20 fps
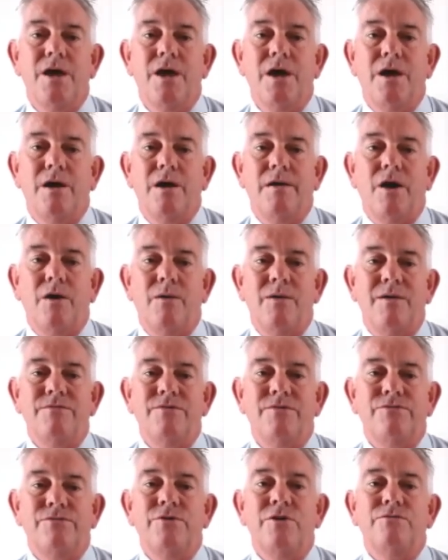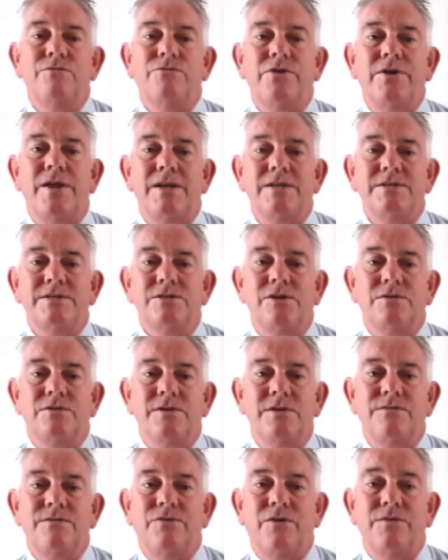However, further analysis
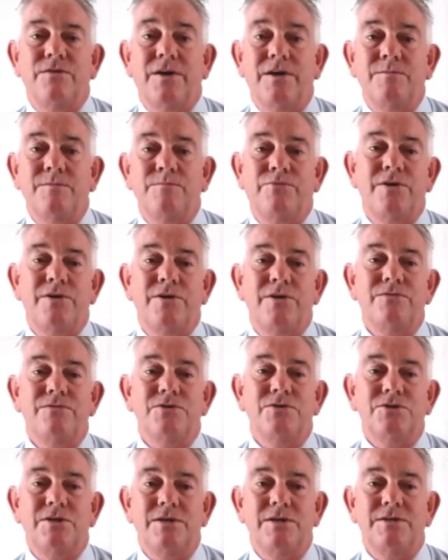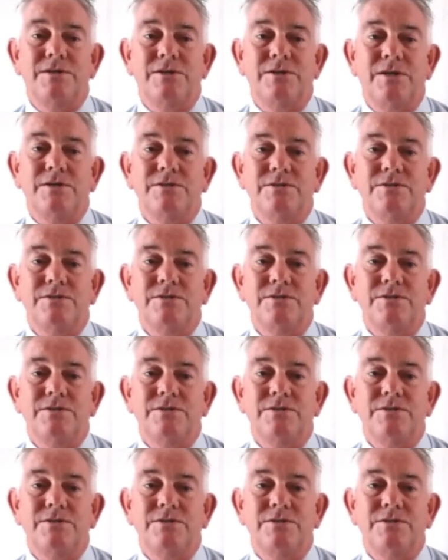identified that in previous years,